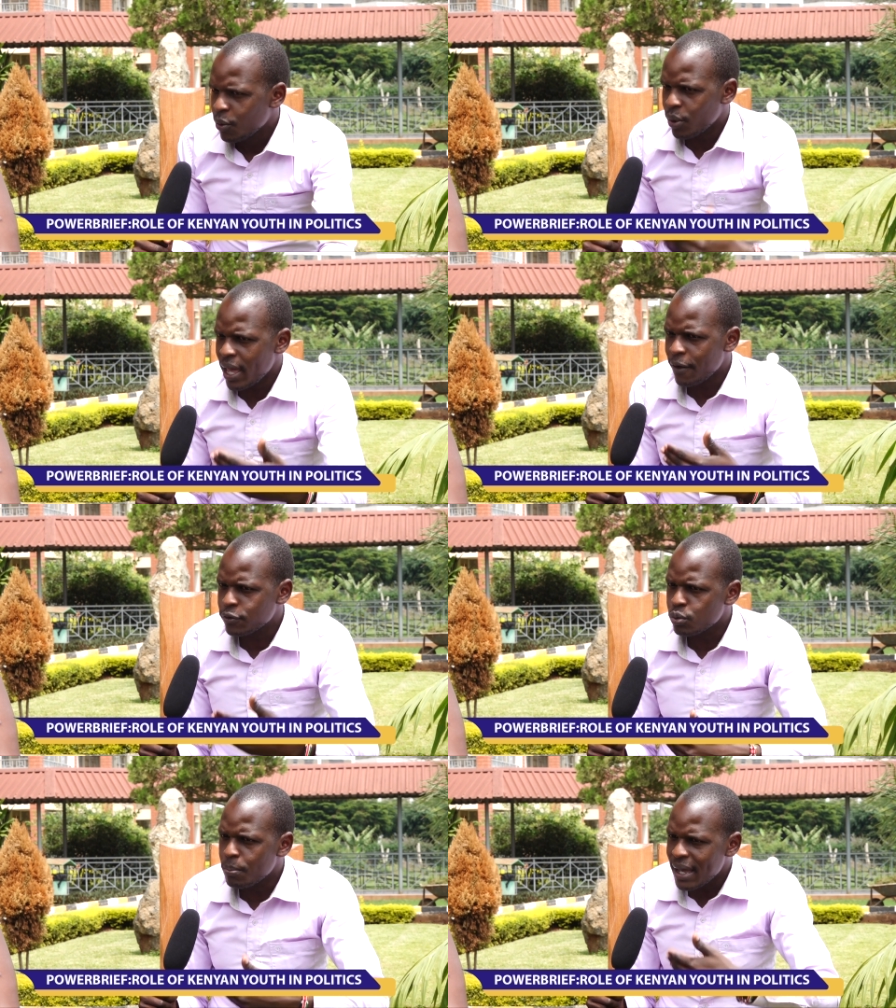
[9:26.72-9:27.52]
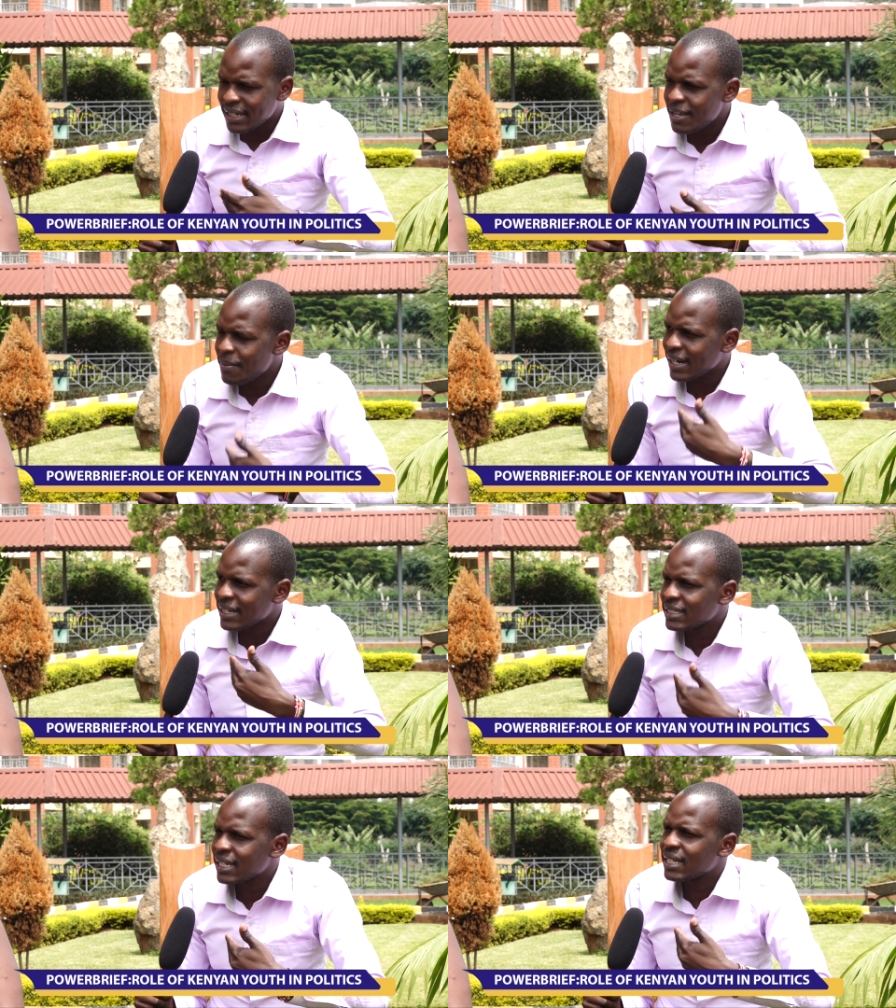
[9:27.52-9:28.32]
we have to make them
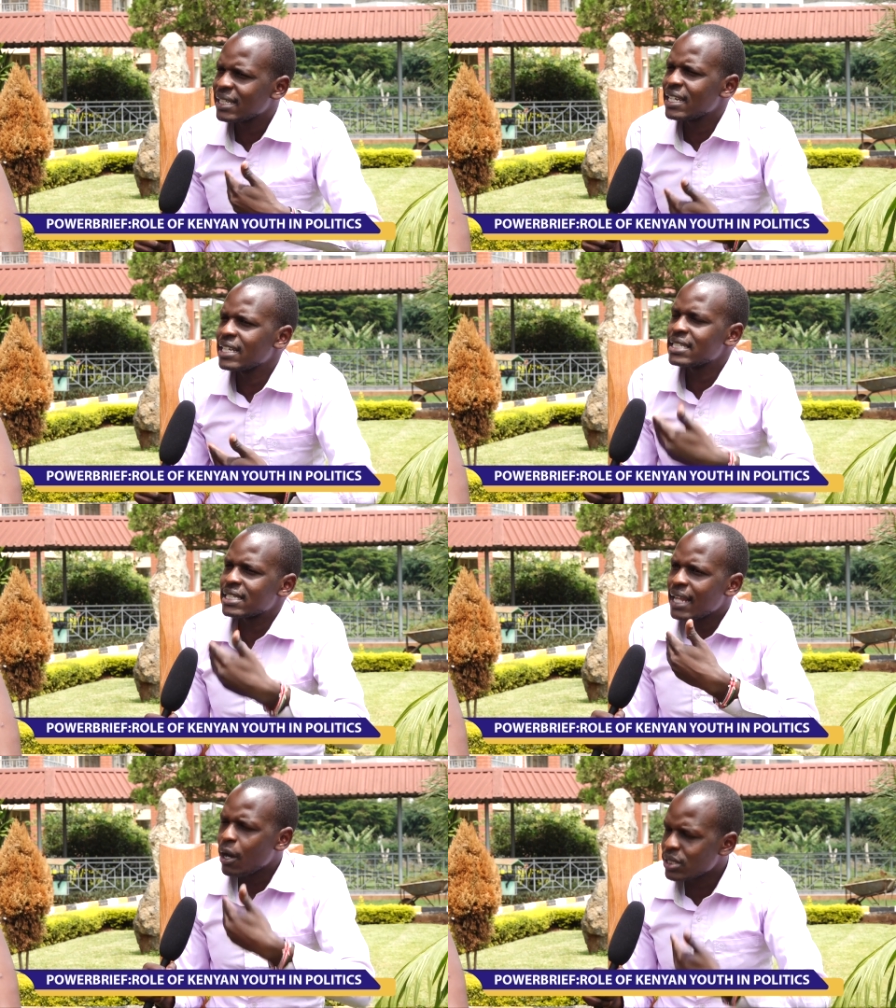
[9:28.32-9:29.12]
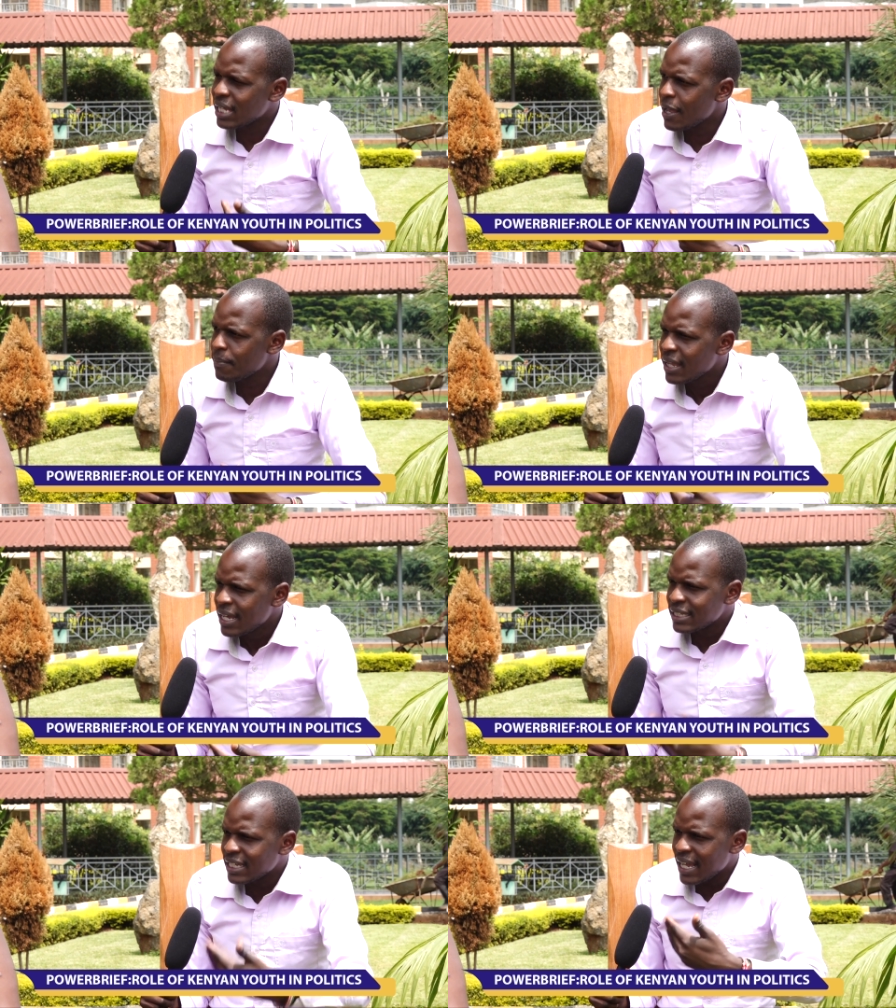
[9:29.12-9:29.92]
understand that they, it's now time
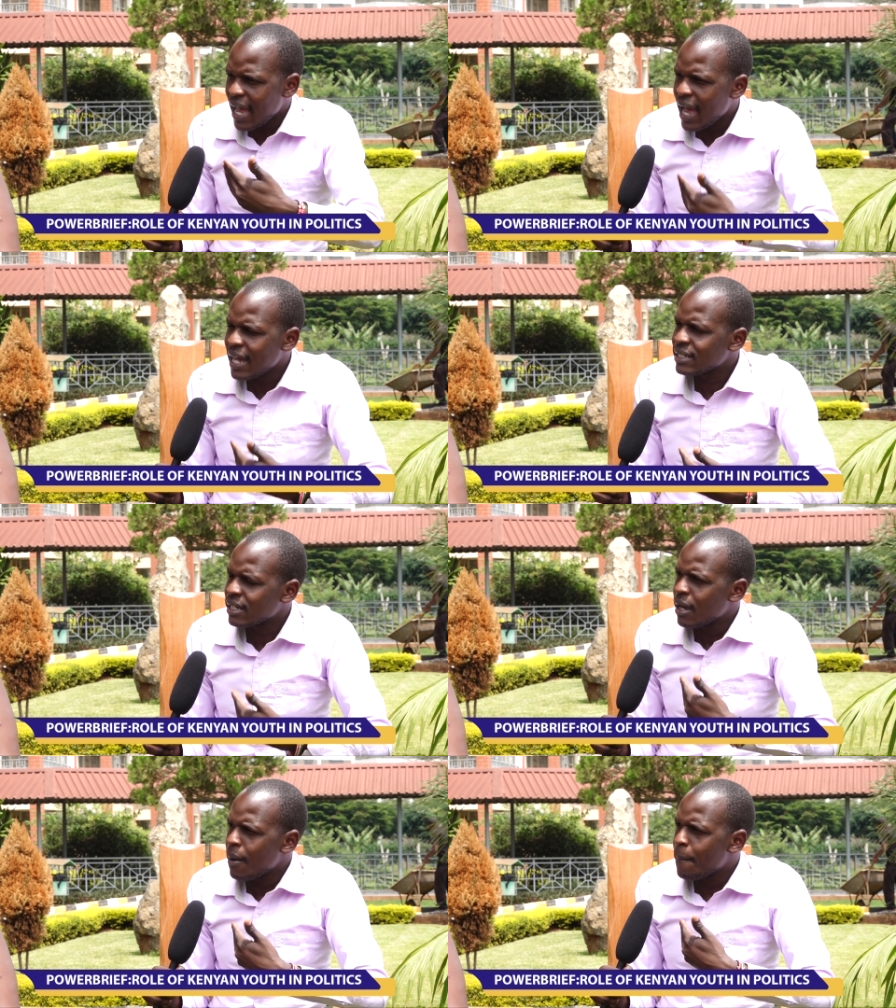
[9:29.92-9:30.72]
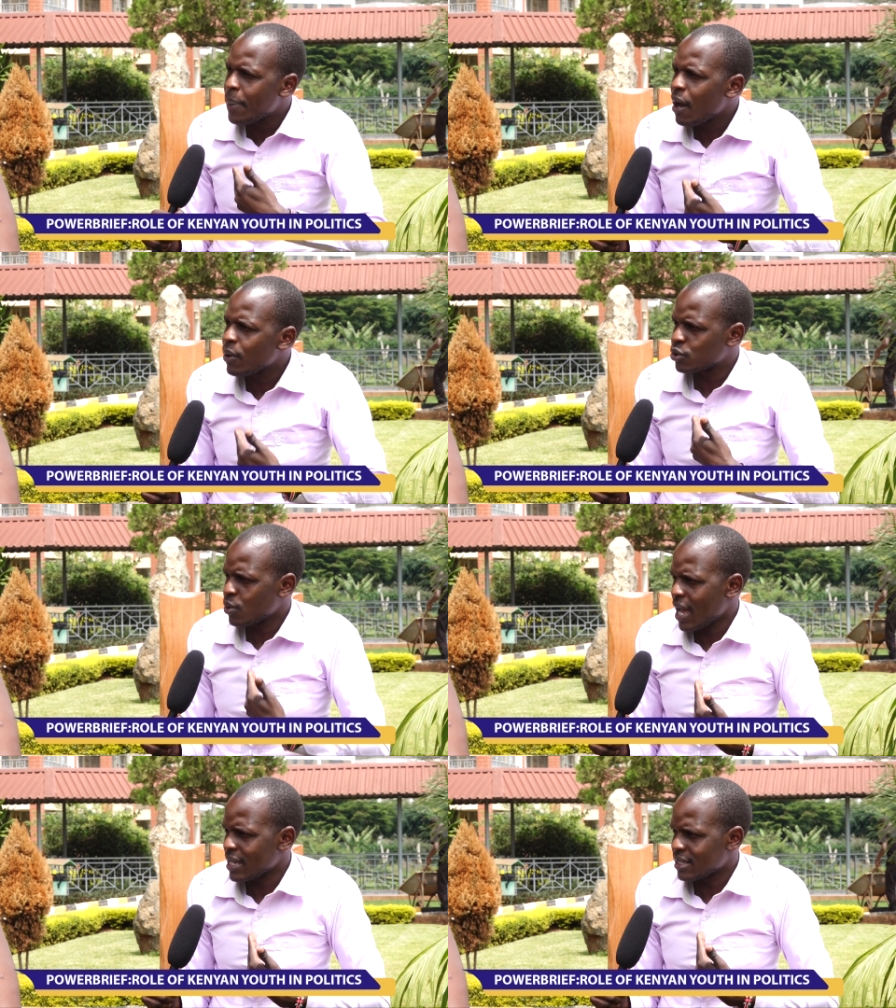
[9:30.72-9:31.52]
they earned power to
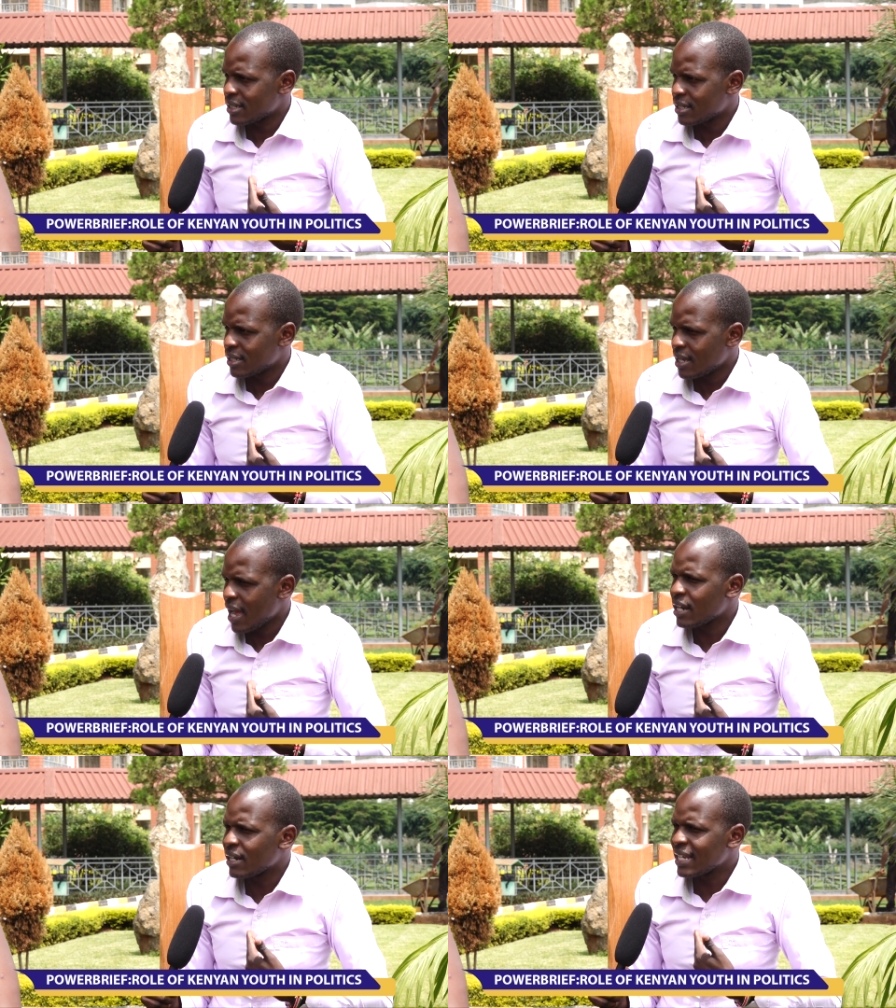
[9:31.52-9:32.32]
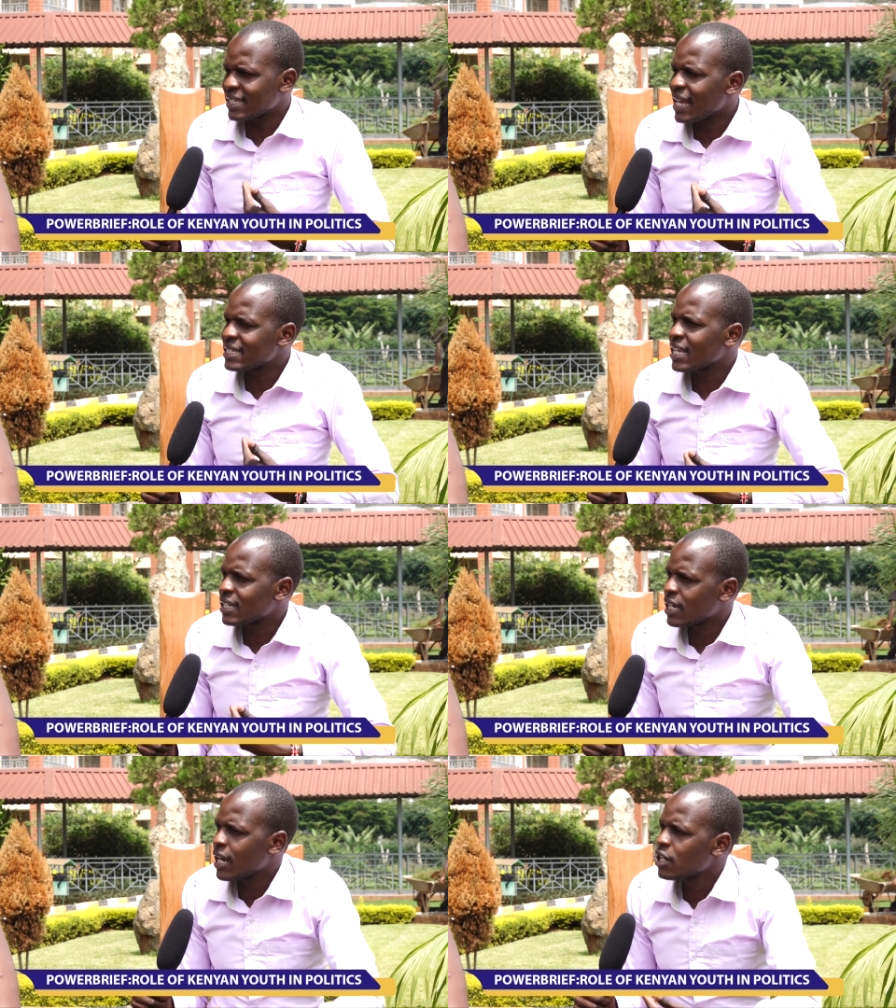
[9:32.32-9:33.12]
us and let us
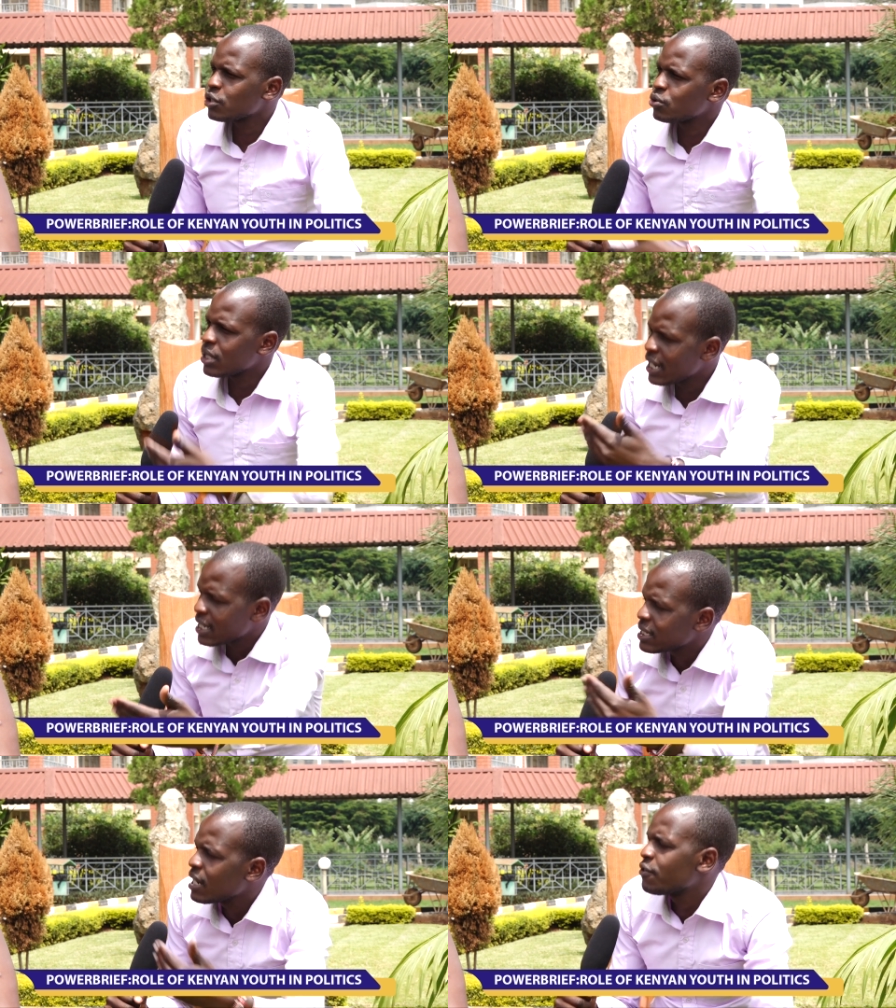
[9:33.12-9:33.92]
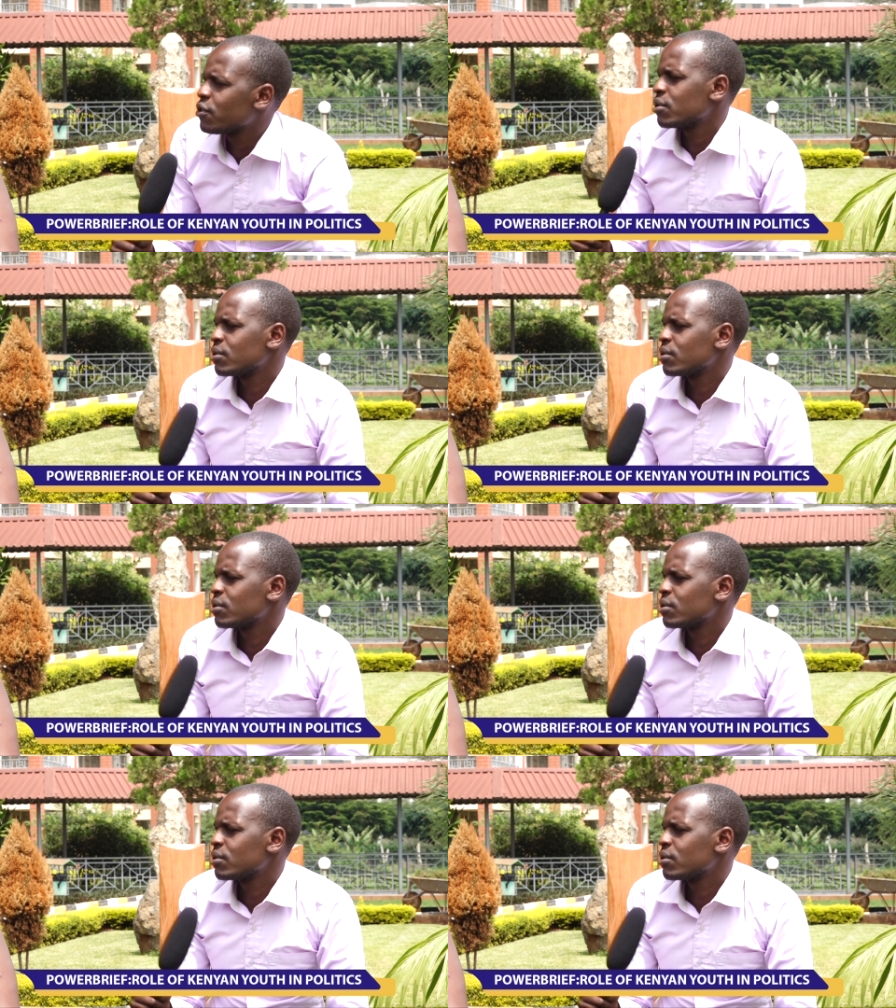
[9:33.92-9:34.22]
take the country to the next level.